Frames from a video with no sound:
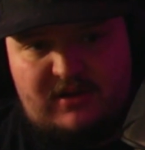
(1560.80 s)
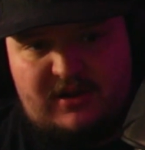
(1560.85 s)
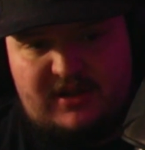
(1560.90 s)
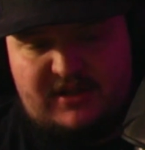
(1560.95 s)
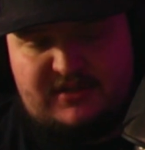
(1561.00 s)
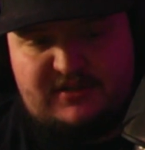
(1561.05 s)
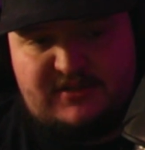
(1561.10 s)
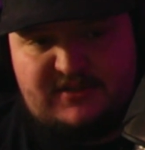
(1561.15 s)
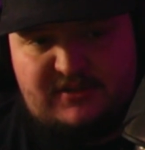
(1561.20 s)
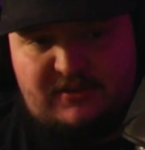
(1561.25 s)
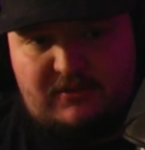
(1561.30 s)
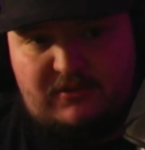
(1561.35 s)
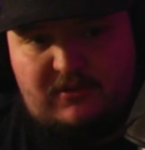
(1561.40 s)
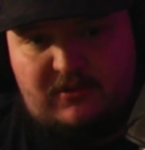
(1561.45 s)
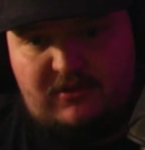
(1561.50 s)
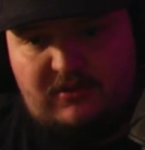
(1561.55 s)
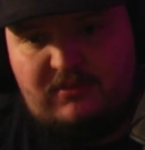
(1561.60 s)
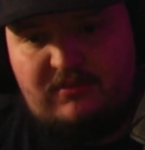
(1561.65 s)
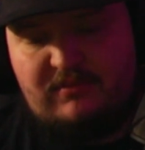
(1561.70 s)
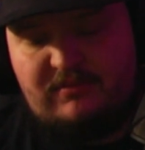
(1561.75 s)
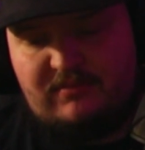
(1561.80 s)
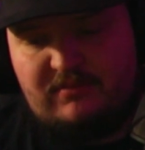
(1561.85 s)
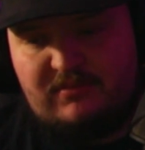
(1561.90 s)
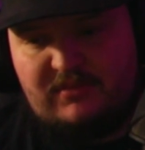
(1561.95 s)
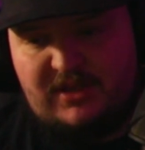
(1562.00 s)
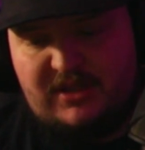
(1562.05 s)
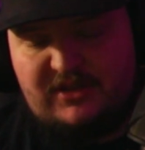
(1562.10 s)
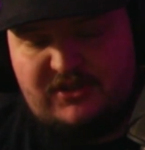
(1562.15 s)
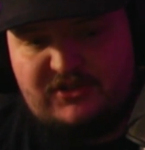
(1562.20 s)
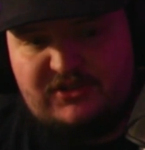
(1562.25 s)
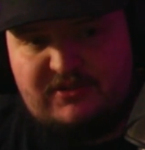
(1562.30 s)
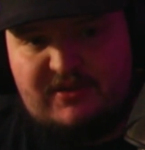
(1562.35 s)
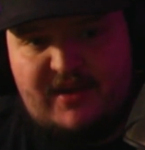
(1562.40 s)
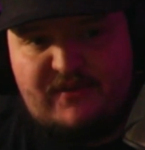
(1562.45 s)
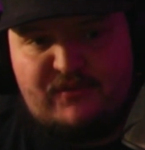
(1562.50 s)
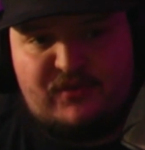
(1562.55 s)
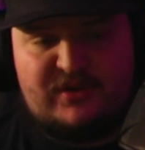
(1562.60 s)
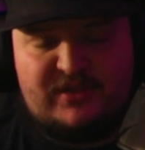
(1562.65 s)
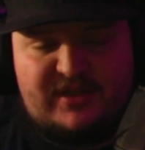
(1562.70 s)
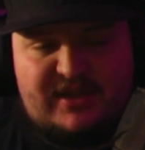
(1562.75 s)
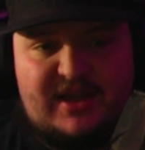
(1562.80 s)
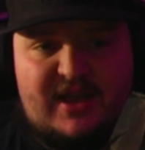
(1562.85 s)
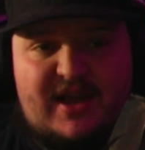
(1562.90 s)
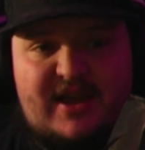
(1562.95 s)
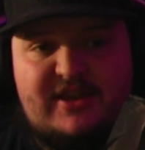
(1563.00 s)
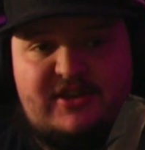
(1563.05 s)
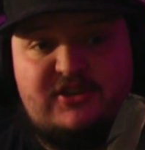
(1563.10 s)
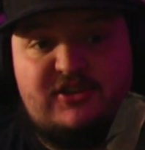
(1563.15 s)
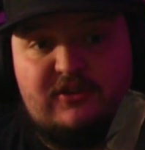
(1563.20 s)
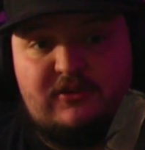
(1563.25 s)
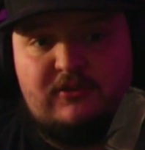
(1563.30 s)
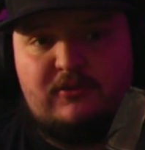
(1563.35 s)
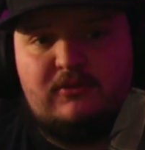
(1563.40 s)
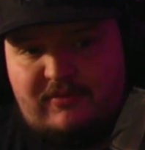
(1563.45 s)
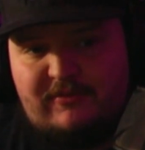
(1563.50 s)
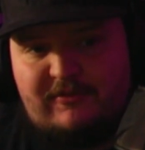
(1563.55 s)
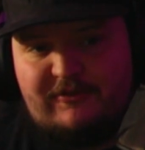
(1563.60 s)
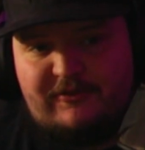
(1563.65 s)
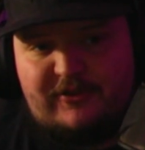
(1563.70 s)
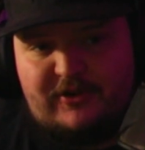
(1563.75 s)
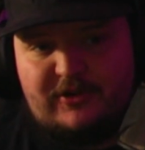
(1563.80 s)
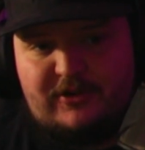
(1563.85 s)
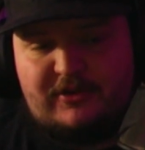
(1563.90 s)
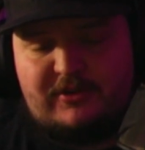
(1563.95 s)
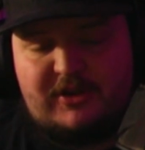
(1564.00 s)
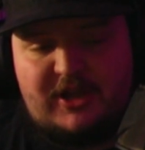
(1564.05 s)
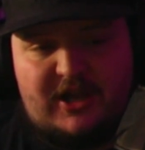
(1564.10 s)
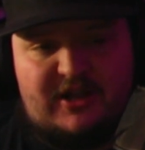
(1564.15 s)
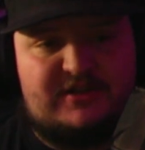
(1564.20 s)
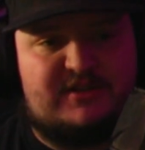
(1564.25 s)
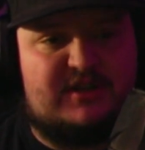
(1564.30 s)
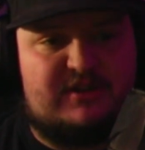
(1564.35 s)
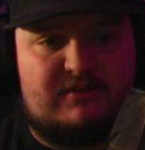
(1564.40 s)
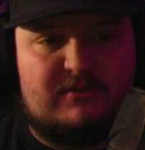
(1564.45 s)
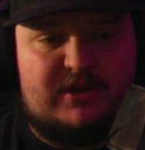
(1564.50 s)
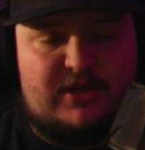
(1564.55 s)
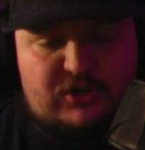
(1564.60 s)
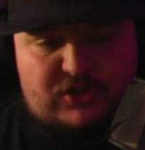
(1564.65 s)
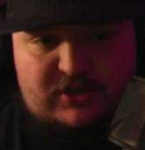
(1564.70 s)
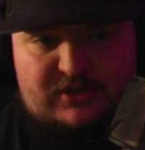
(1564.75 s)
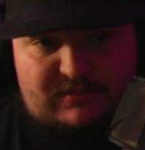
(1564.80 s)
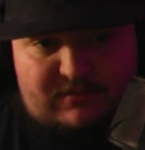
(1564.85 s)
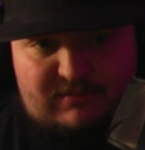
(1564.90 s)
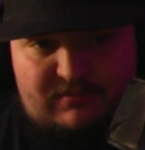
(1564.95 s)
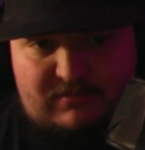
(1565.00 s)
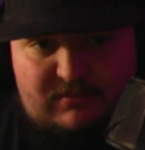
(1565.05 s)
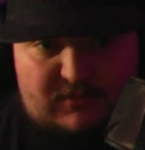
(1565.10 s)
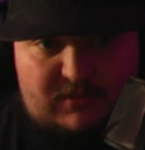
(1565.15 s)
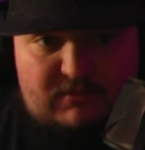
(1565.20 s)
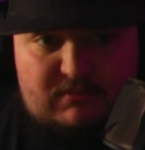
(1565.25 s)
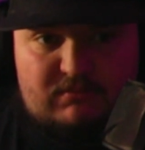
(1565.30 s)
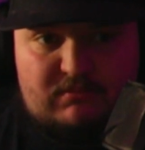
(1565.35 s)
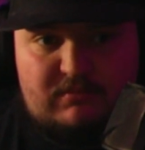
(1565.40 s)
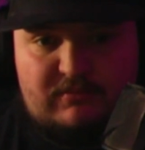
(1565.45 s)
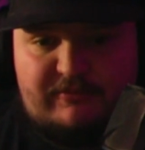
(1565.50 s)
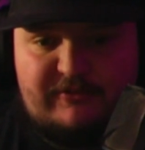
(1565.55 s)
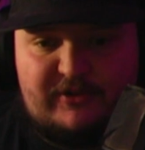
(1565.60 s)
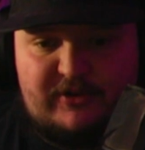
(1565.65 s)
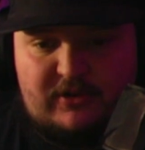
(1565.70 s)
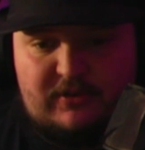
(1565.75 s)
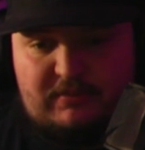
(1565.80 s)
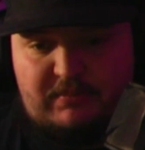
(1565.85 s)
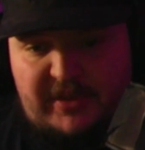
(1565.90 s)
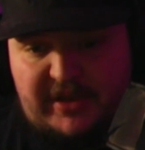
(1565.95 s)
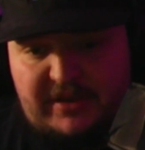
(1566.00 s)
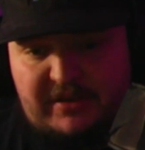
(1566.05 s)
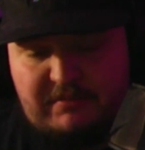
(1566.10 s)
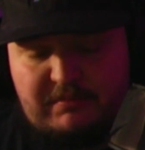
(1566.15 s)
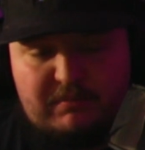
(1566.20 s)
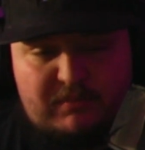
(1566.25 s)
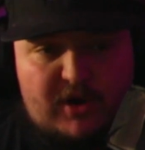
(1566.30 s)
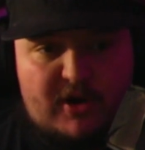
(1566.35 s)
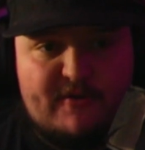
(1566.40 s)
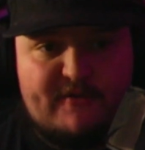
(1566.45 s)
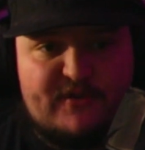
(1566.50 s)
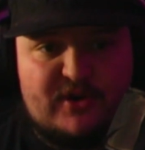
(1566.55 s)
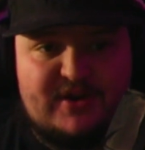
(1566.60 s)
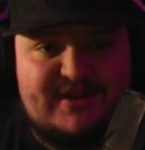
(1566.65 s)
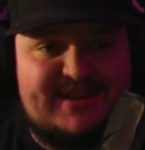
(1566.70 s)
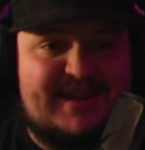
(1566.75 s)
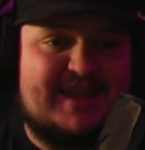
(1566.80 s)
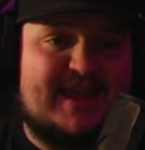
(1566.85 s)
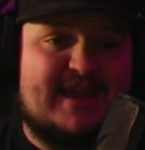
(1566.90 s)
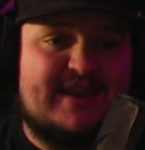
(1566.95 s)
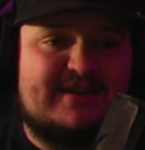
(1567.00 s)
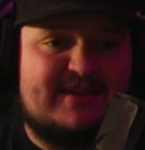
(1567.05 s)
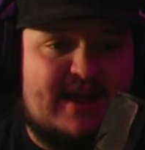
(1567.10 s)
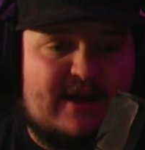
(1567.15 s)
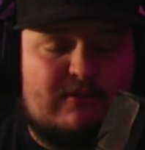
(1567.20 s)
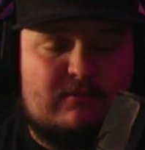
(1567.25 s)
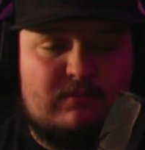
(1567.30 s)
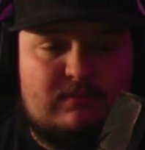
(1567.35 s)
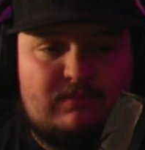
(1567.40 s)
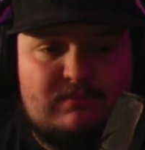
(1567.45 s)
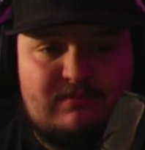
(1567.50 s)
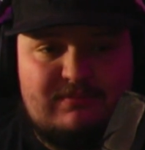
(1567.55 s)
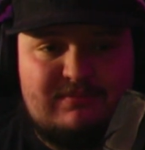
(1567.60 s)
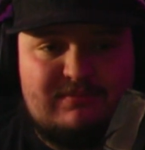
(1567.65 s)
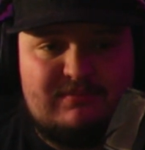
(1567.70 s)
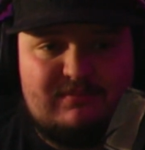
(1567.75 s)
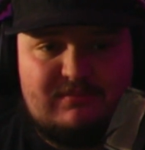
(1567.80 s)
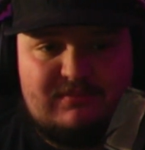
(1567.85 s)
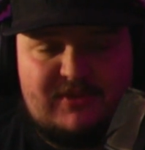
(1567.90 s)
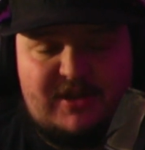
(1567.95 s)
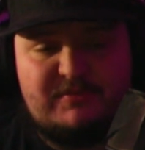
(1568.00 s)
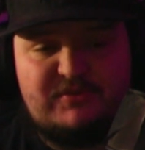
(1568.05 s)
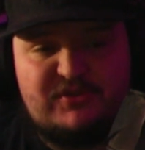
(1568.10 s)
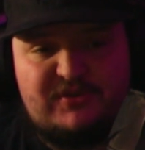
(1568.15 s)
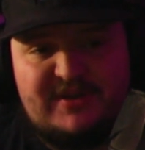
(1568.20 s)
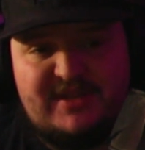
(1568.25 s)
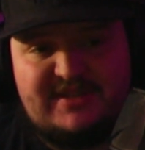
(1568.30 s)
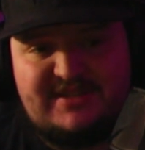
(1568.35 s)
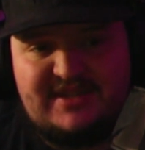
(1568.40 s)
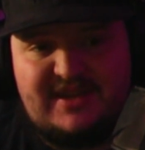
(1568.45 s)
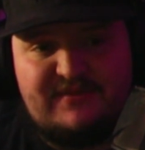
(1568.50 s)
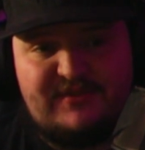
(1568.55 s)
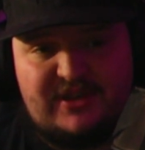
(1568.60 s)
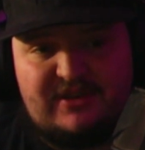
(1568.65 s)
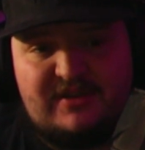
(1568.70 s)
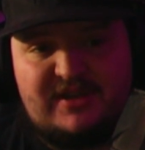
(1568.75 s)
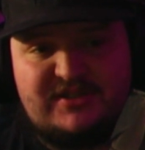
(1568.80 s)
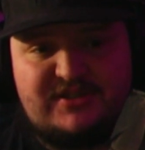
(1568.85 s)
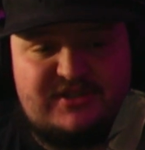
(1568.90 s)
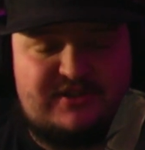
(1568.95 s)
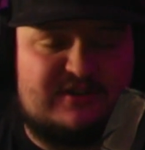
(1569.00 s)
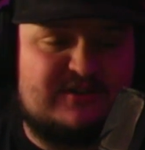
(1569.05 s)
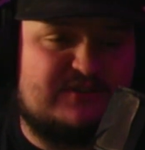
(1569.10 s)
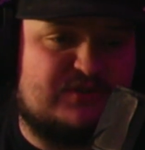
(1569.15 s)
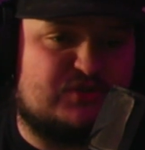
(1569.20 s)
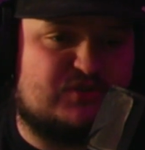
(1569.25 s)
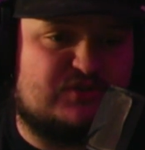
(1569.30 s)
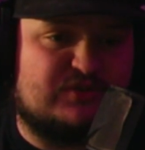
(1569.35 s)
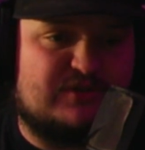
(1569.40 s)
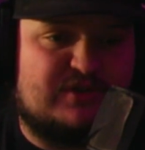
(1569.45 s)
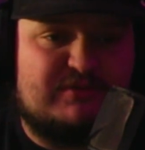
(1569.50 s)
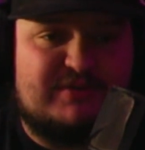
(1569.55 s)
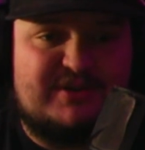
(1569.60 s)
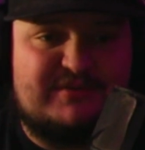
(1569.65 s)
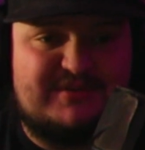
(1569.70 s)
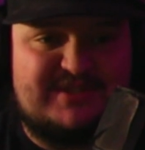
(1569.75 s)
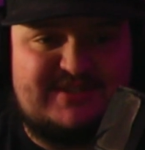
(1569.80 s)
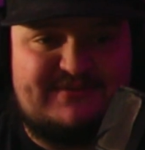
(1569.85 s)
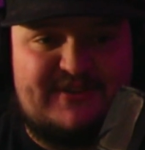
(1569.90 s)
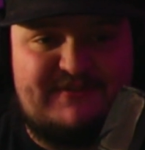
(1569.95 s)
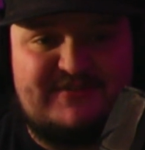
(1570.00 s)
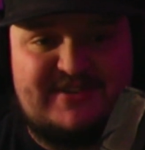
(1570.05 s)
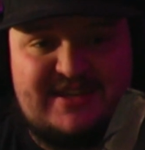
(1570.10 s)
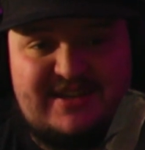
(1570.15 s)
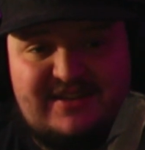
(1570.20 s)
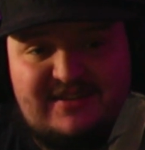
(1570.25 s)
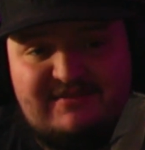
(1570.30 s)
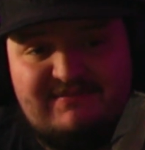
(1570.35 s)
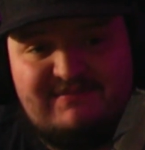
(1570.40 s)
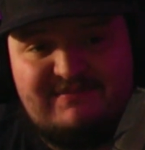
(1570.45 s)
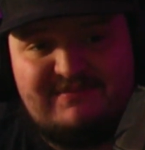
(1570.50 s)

and soul into everything I do for content creation for like over a decade now. I'm 27. I started this journey when I was 15.